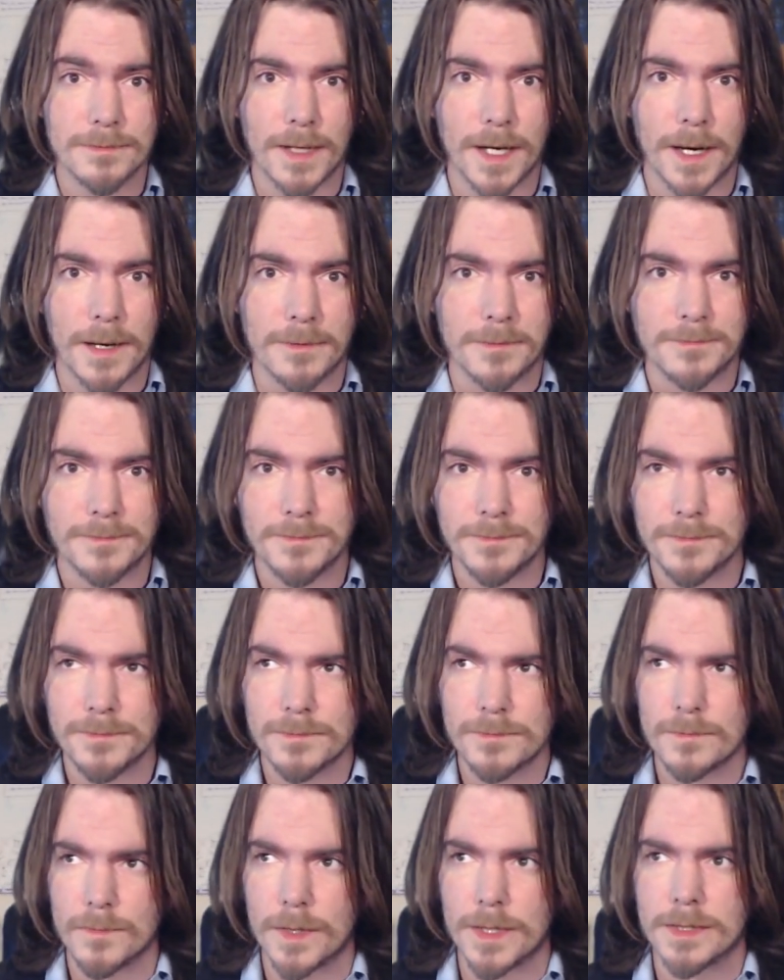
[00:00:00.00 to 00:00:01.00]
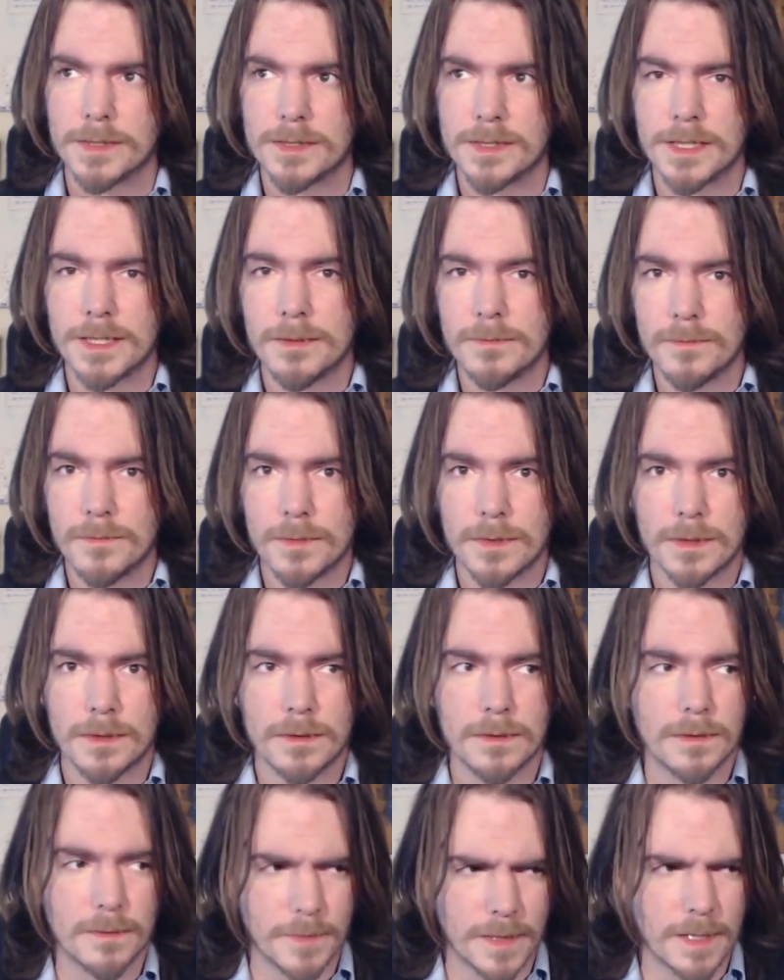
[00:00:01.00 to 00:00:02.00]
Bye. Wait, see?
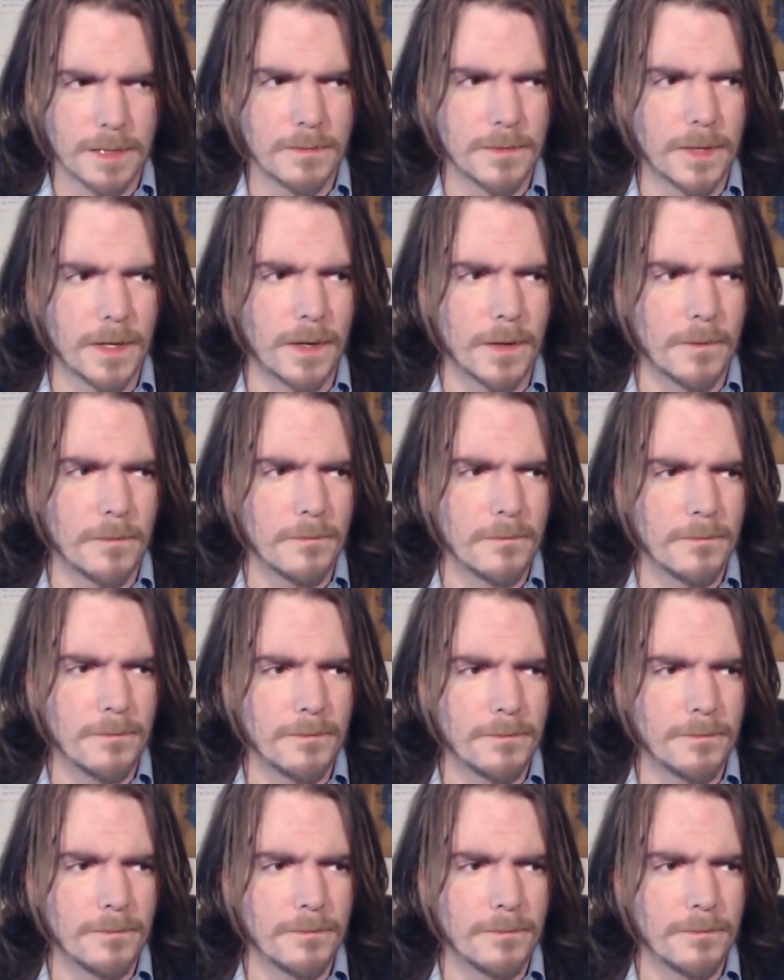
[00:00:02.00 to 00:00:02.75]
I'm getting better.